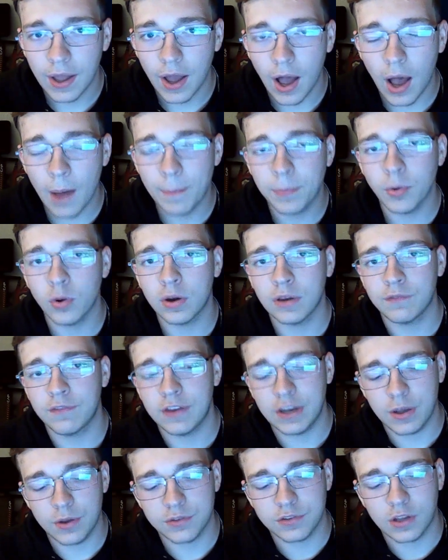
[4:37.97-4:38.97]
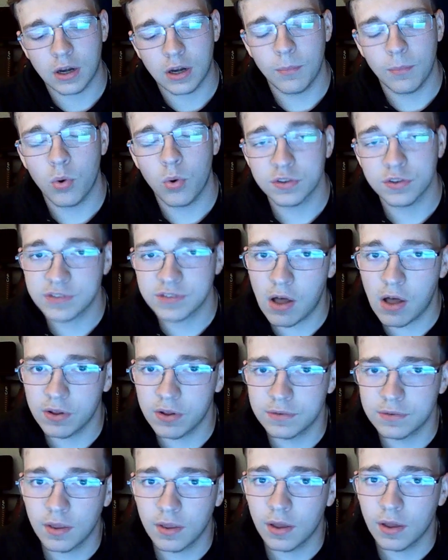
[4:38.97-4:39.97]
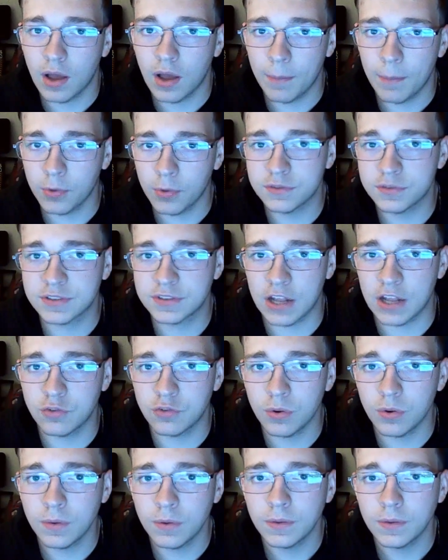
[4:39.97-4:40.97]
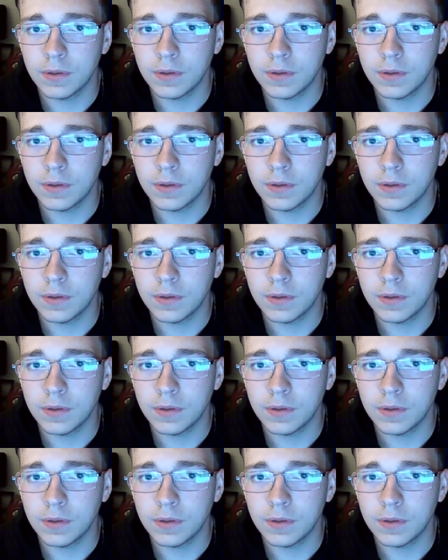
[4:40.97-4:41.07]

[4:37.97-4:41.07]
uploading videos on a more solid upload schedule,